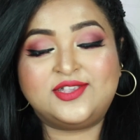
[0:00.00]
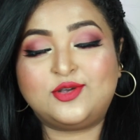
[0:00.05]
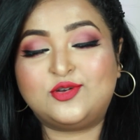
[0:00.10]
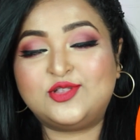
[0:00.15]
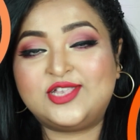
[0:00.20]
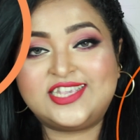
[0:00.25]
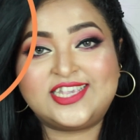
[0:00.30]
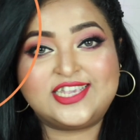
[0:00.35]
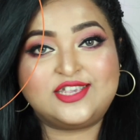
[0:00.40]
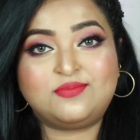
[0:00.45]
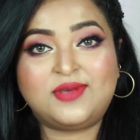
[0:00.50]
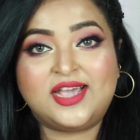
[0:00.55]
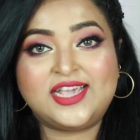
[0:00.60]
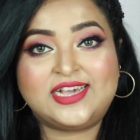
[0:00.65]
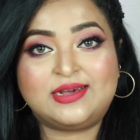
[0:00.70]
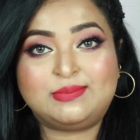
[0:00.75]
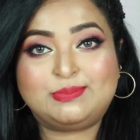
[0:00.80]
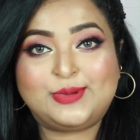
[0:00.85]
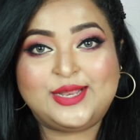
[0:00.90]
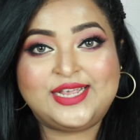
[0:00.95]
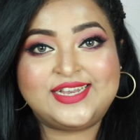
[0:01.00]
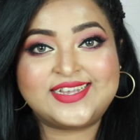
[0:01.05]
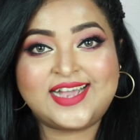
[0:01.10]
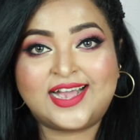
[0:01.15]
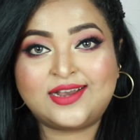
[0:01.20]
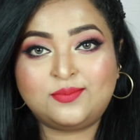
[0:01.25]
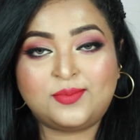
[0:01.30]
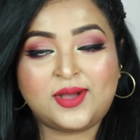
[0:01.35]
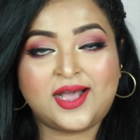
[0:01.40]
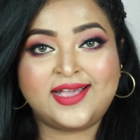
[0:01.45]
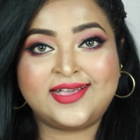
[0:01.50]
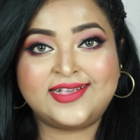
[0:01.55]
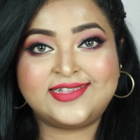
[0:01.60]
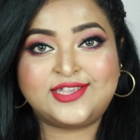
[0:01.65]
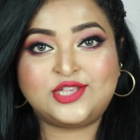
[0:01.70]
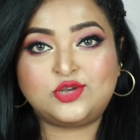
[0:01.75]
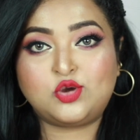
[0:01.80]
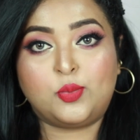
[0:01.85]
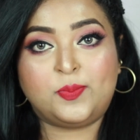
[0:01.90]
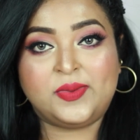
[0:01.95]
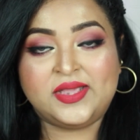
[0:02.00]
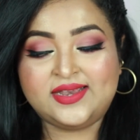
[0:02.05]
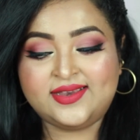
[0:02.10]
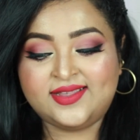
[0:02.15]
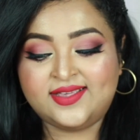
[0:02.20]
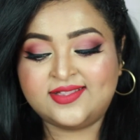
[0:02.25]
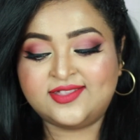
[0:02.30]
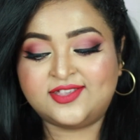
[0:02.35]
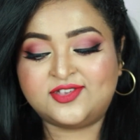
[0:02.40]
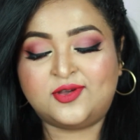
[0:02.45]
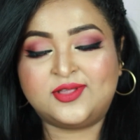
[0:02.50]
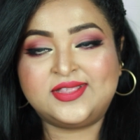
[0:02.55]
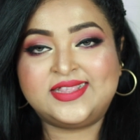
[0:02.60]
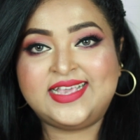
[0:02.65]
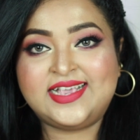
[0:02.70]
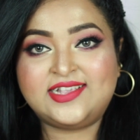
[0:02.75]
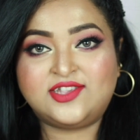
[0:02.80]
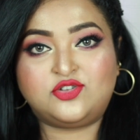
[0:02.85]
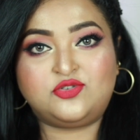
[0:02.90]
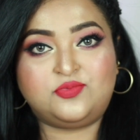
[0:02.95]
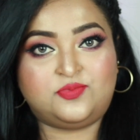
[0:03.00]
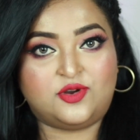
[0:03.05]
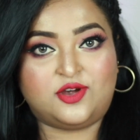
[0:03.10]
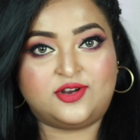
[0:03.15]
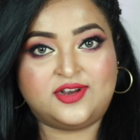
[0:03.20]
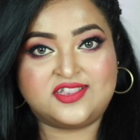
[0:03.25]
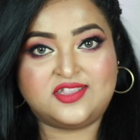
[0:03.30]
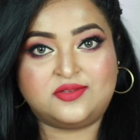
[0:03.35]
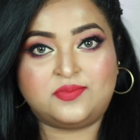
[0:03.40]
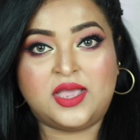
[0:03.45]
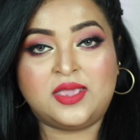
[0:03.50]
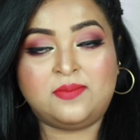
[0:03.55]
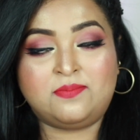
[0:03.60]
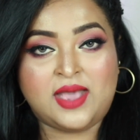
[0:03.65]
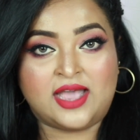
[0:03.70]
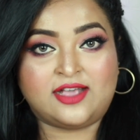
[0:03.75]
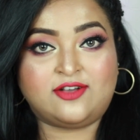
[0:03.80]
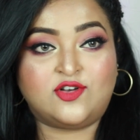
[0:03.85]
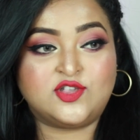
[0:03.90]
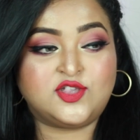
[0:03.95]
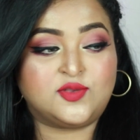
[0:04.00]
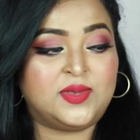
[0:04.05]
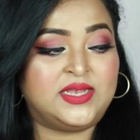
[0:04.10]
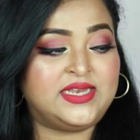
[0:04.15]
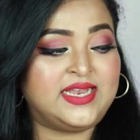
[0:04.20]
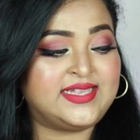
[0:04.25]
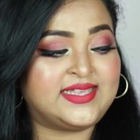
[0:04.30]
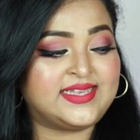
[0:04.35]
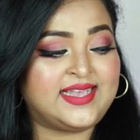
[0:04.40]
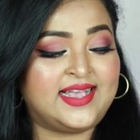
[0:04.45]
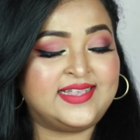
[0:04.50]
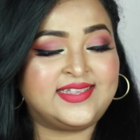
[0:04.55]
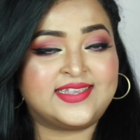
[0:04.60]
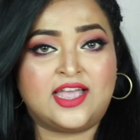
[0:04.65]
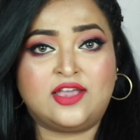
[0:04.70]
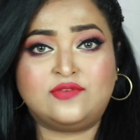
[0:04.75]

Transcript: So this is my complete unbiased opinions on these two products by MAC Cosmetics, guys.